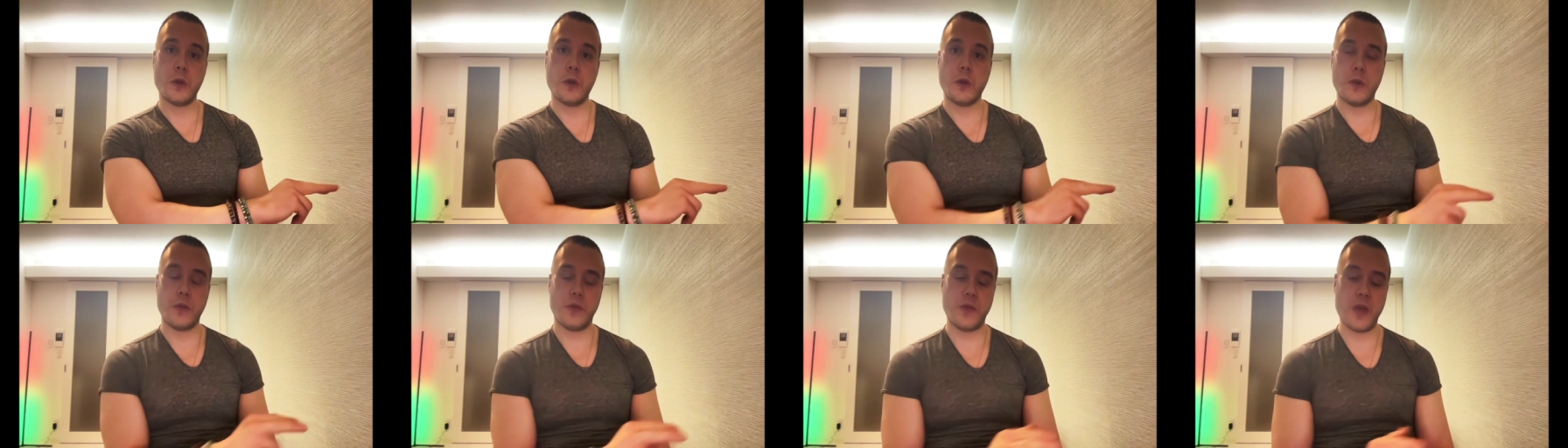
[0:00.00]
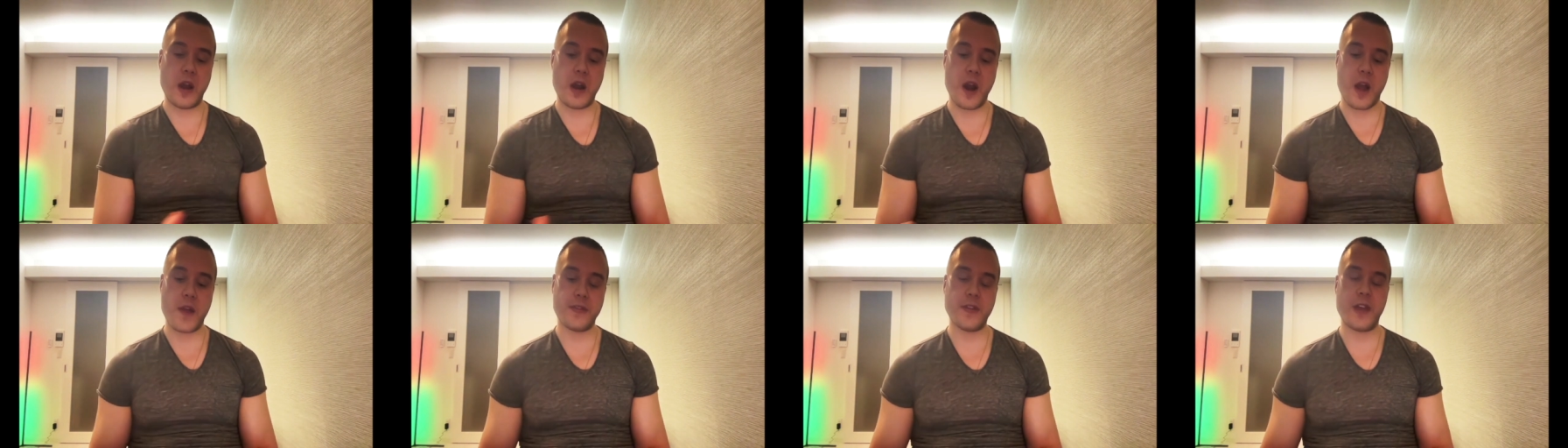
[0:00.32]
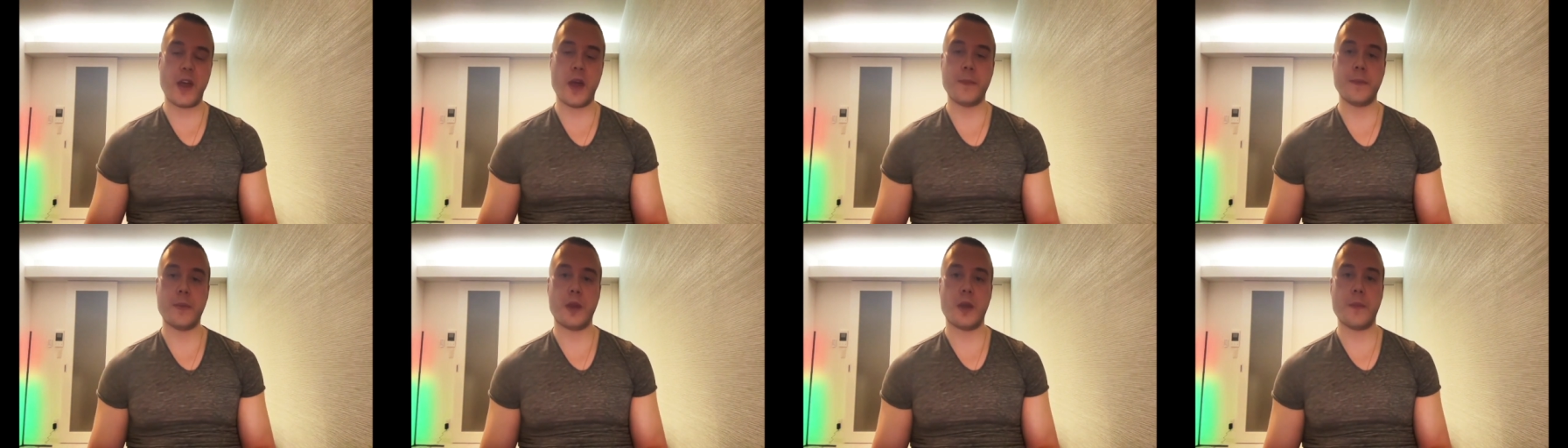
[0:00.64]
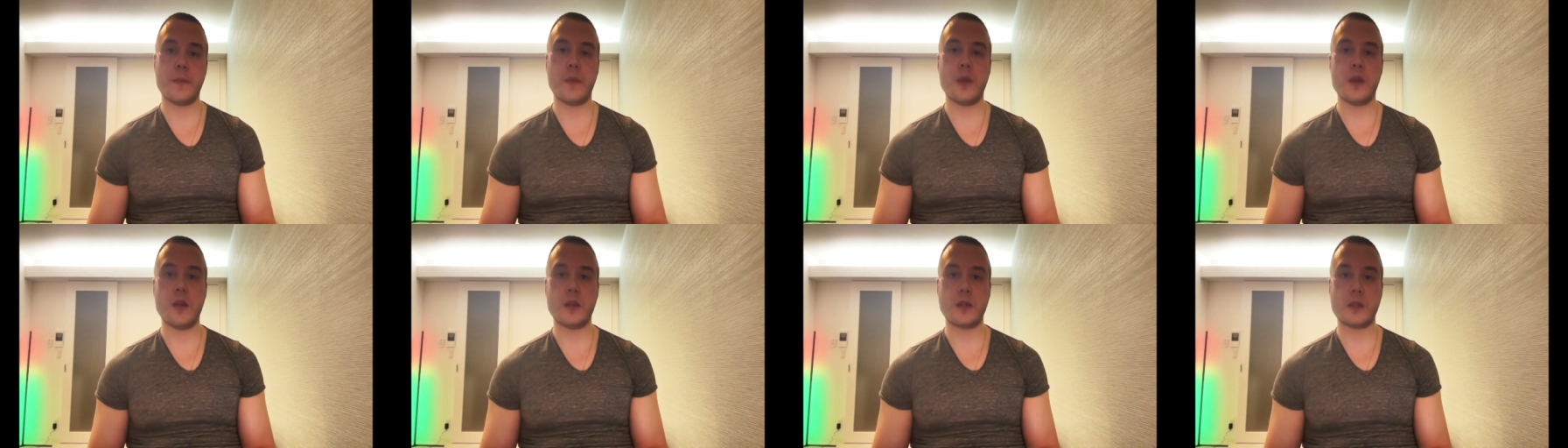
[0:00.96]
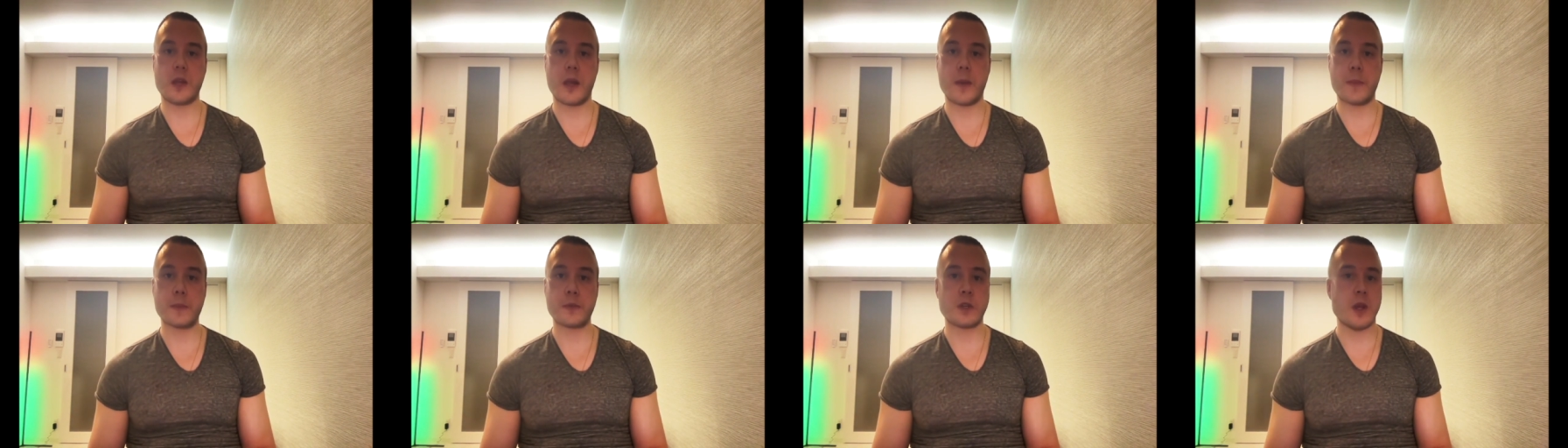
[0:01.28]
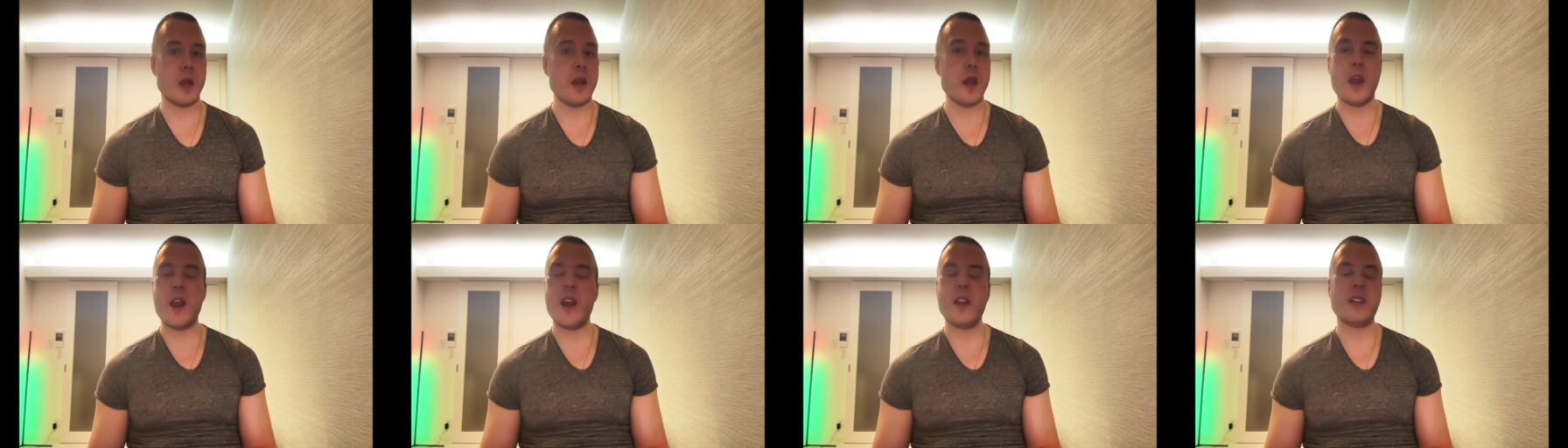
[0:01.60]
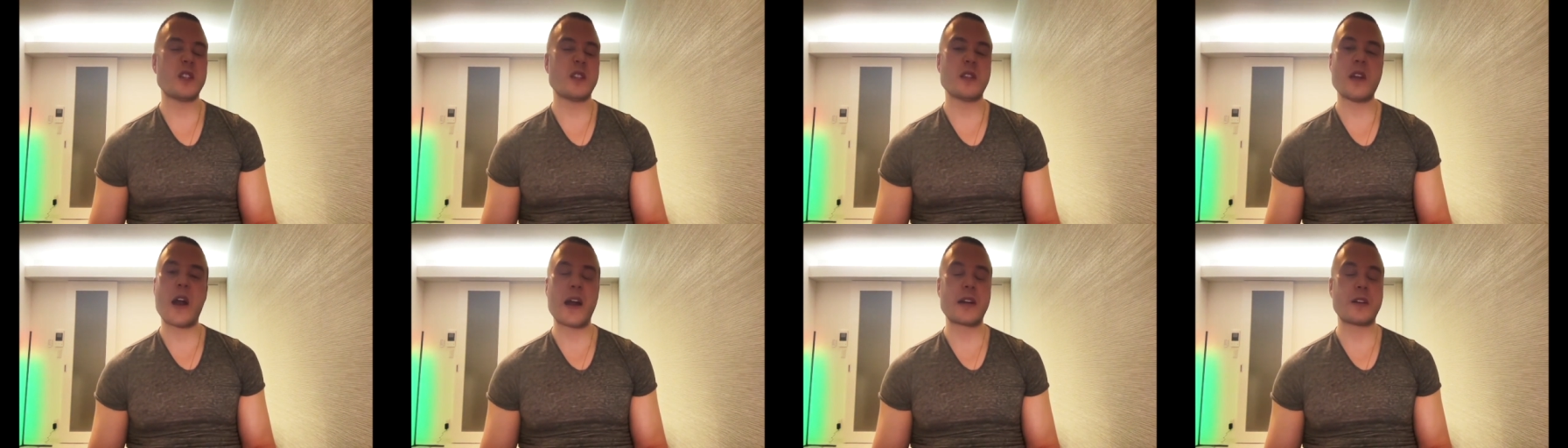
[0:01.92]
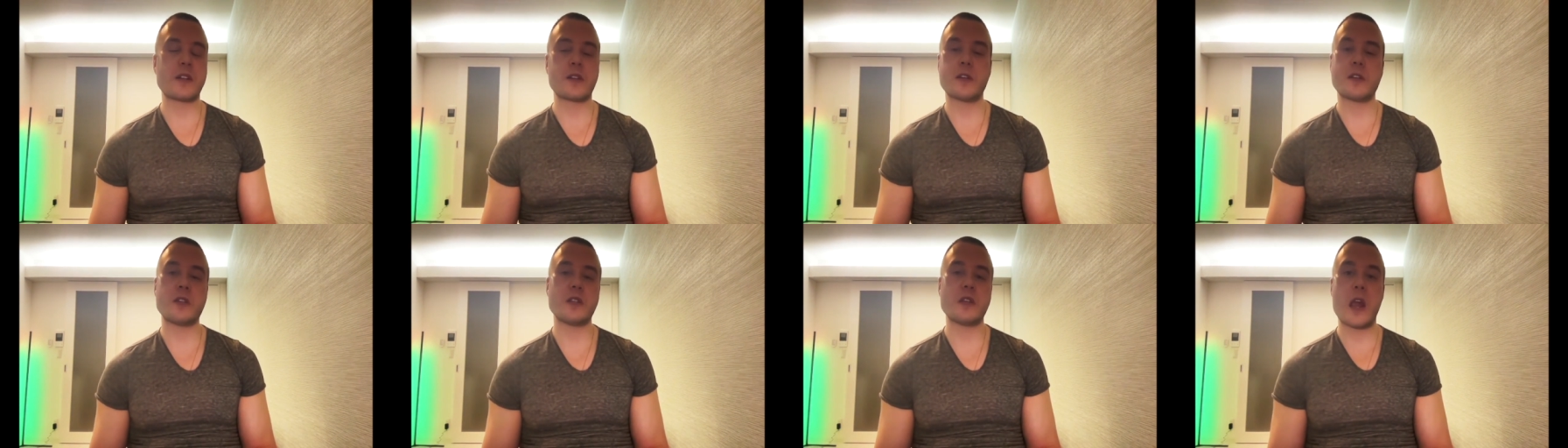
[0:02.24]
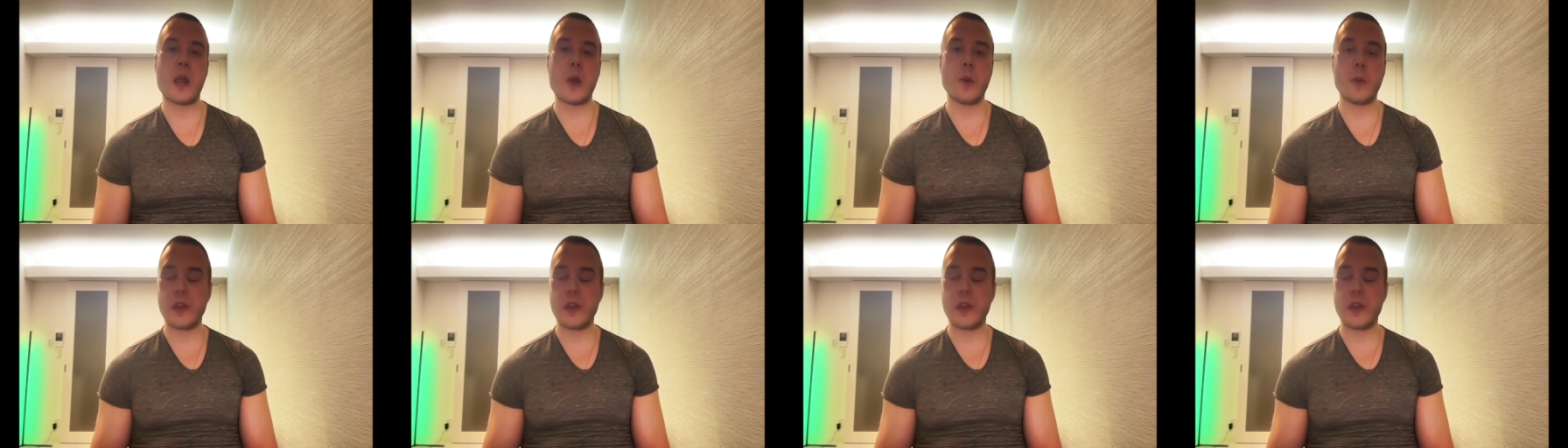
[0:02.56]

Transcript: than on the NBME exams. It's not to say